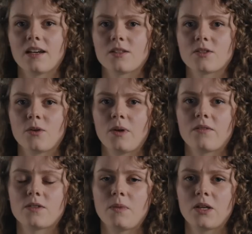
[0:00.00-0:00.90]
And so we
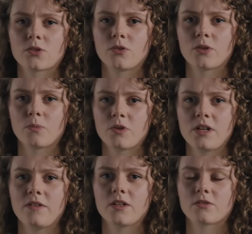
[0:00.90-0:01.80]
have to make sure at the
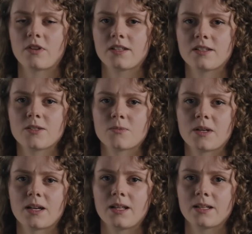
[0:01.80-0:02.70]
previous races we're
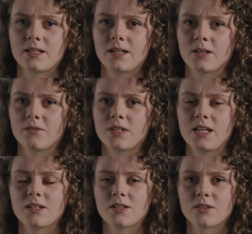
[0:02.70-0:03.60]
collecting enough
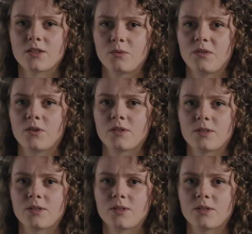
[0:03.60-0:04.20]
data so that we've got